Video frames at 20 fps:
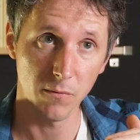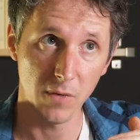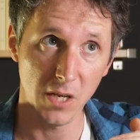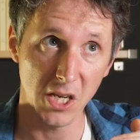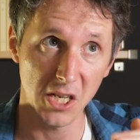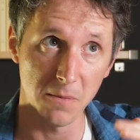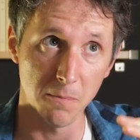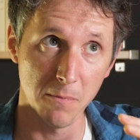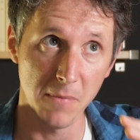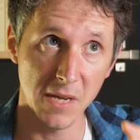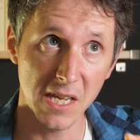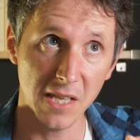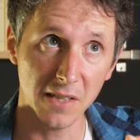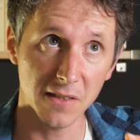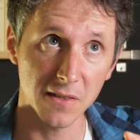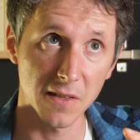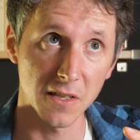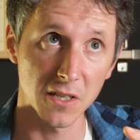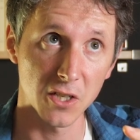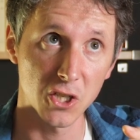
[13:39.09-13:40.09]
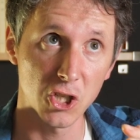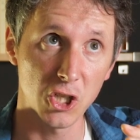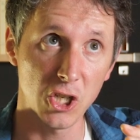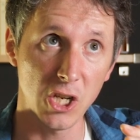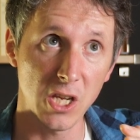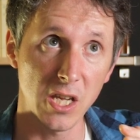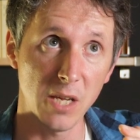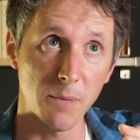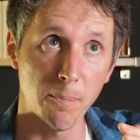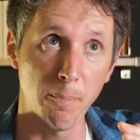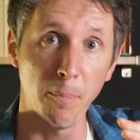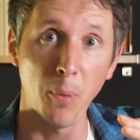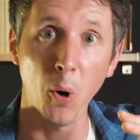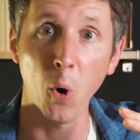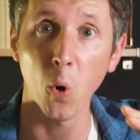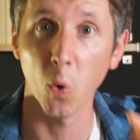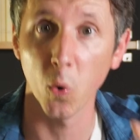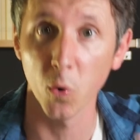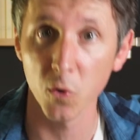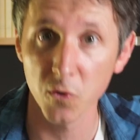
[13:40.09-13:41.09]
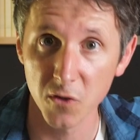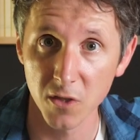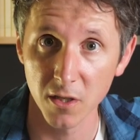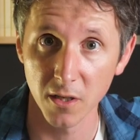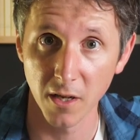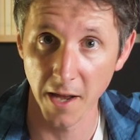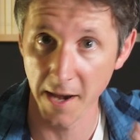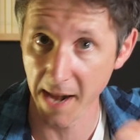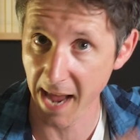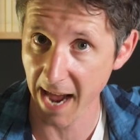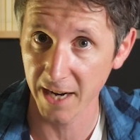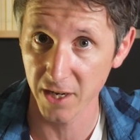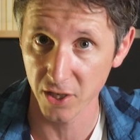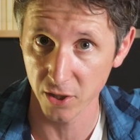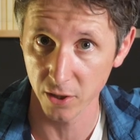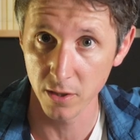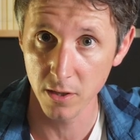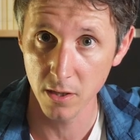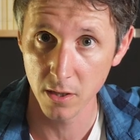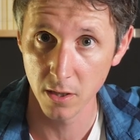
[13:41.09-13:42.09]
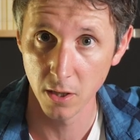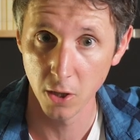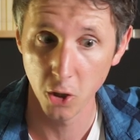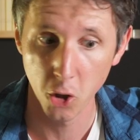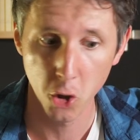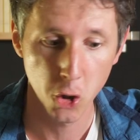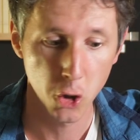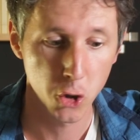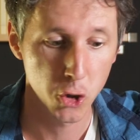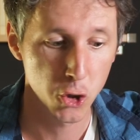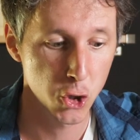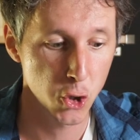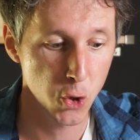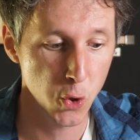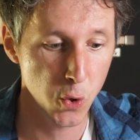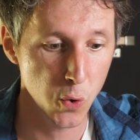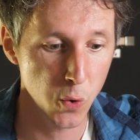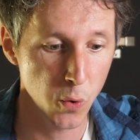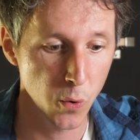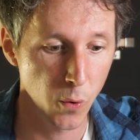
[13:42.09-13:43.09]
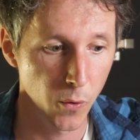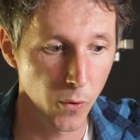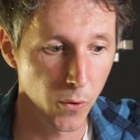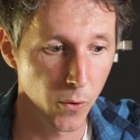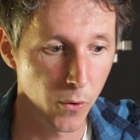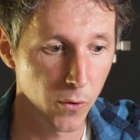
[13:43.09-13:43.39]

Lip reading: It means that she paused an action to